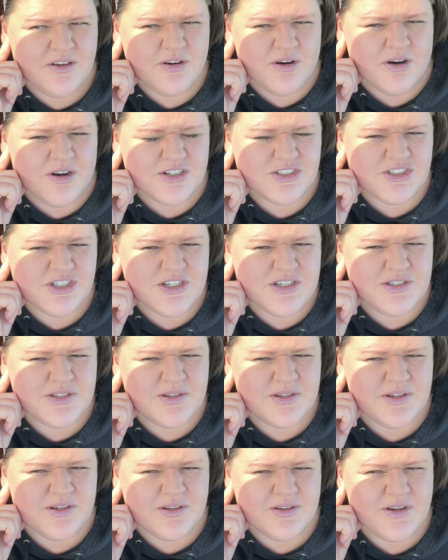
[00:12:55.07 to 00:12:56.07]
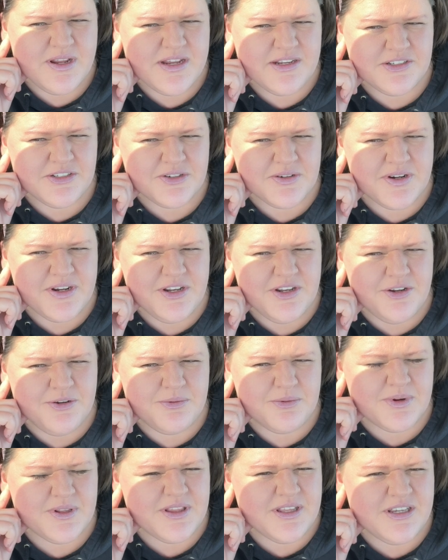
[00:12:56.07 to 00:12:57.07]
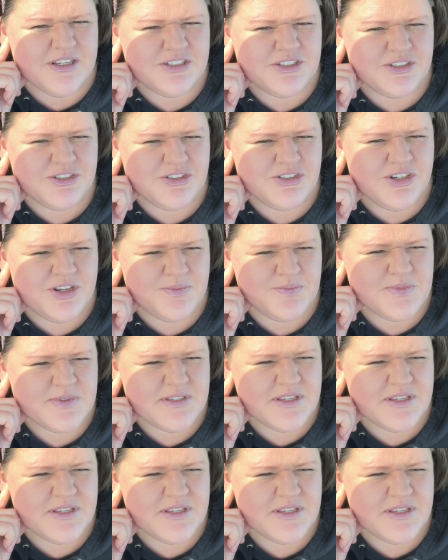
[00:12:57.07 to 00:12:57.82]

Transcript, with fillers: cautious in entering new relationships,